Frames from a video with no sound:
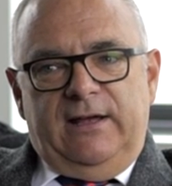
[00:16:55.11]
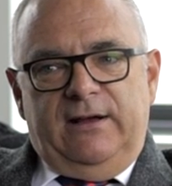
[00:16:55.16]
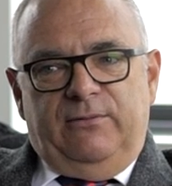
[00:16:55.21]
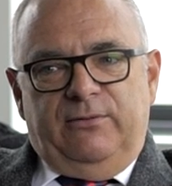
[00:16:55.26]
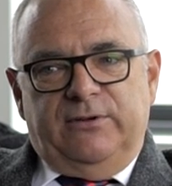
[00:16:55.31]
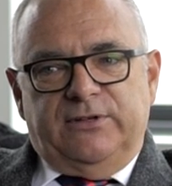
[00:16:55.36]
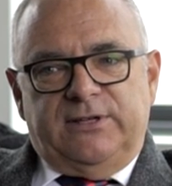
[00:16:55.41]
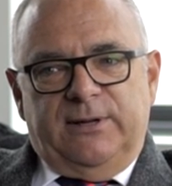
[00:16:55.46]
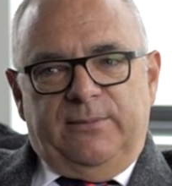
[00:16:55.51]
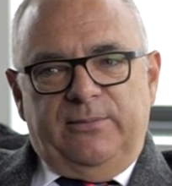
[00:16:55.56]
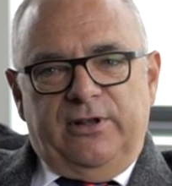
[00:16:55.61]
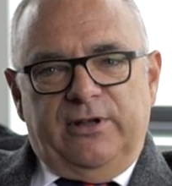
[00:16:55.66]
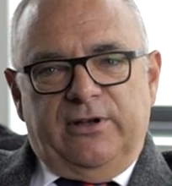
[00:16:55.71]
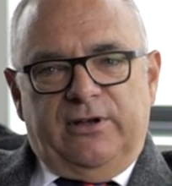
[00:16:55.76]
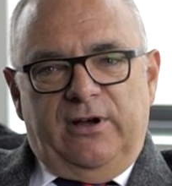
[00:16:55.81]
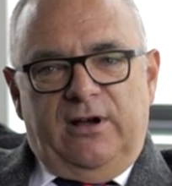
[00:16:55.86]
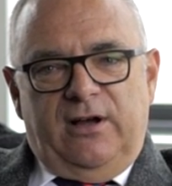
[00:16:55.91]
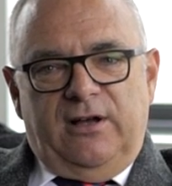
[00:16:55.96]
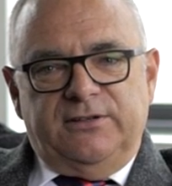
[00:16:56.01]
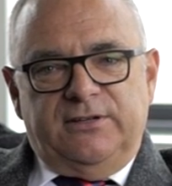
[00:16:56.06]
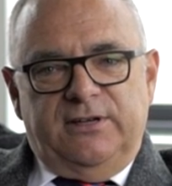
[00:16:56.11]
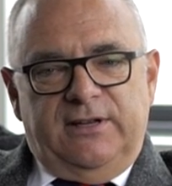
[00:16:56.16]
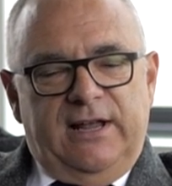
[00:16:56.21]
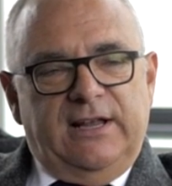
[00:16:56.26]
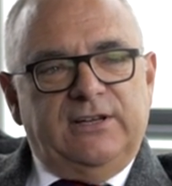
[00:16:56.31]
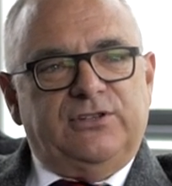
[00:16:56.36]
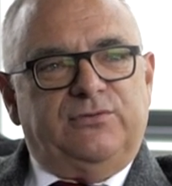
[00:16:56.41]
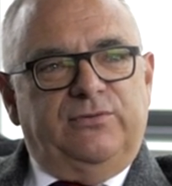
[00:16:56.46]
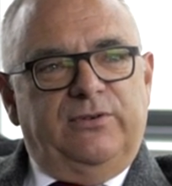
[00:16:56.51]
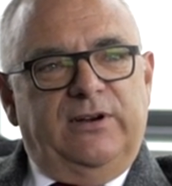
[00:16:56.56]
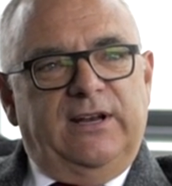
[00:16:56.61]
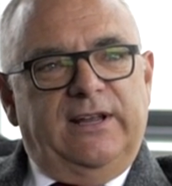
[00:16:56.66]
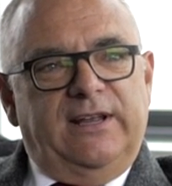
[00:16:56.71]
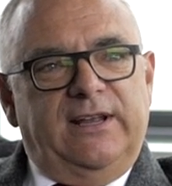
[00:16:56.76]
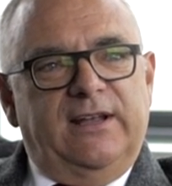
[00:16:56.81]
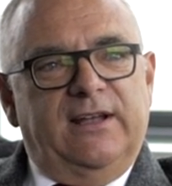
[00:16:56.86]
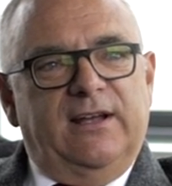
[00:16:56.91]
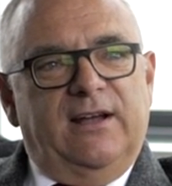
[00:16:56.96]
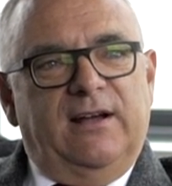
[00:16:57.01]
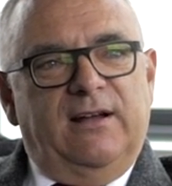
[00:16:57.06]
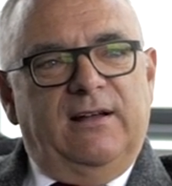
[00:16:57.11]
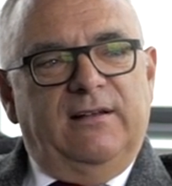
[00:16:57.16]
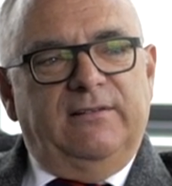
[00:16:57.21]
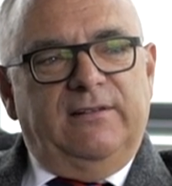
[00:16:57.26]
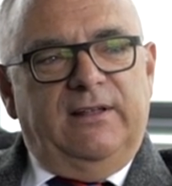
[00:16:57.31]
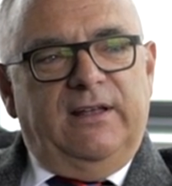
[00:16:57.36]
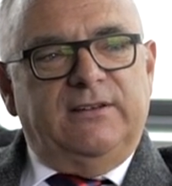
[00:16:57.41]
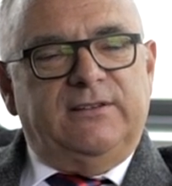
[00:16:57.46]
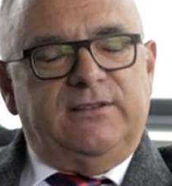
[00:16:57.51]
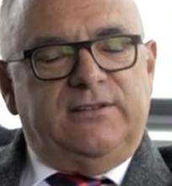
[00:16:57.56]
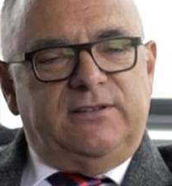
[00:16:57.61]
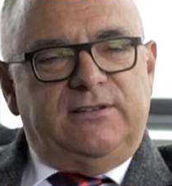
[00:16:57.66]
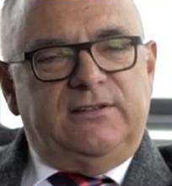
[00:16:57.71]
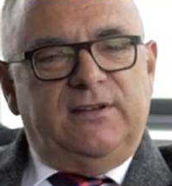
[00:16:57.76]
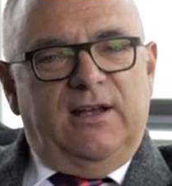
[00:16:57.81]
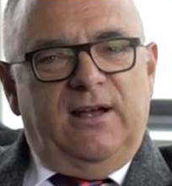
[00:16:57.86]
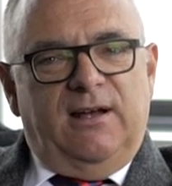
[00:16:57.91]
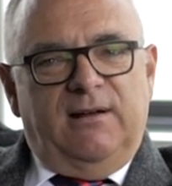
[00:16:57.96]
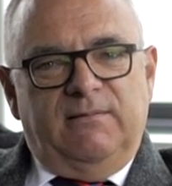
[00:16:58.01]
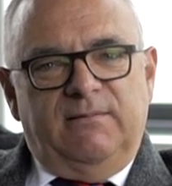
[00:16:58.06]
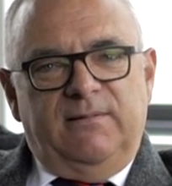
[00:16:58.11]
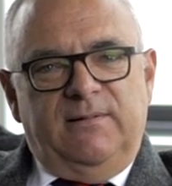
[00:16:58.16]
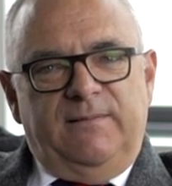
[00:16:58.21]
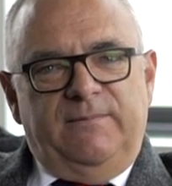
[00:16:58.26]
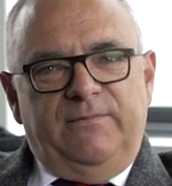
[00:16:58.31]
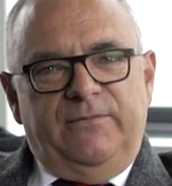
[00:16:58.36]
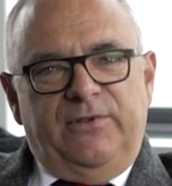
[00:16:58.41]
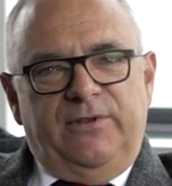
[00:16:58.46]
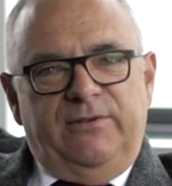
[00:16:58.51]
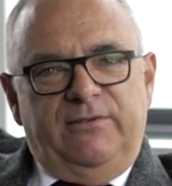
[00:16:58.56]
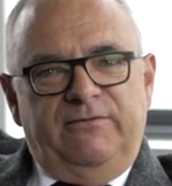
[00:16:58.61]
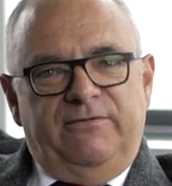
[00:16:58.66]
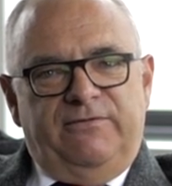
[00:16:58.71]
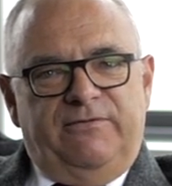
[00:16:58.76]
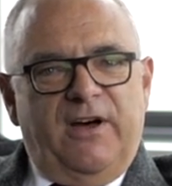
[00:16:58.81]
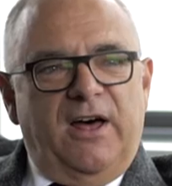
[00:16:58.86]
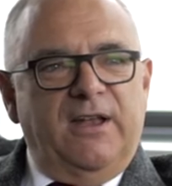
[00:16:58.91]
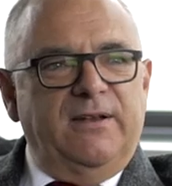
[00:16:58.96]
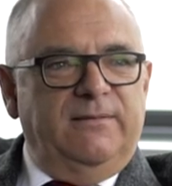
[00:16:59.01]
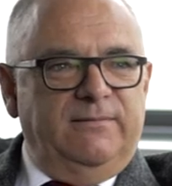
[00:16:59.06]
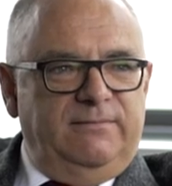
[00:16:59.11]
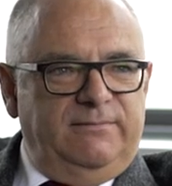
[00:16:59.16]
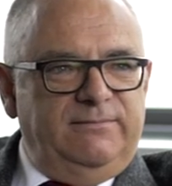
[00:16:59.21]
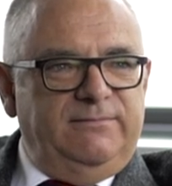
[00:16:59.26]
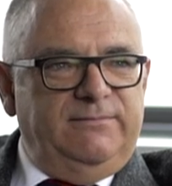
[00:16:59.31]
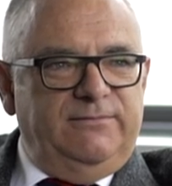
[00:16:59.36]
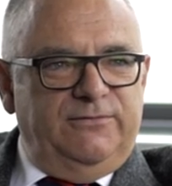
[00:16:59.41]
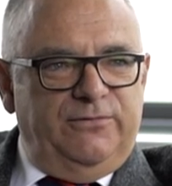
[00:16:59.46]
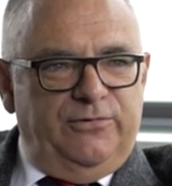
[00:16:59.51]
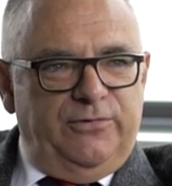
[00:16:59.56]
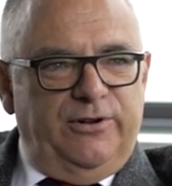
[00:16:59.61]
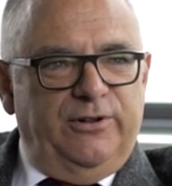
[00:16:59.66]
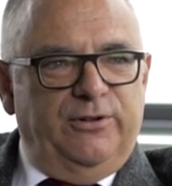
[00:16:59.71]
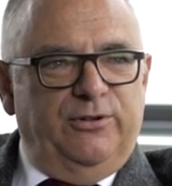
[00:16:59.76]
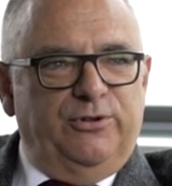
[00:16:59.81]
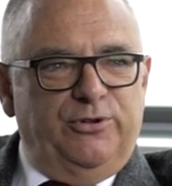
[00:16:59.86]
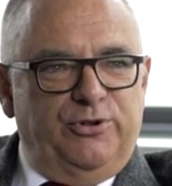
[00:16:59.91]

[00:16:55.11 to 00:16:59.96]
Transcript: with some of the cars, and that's really uh, that's uh, fun, real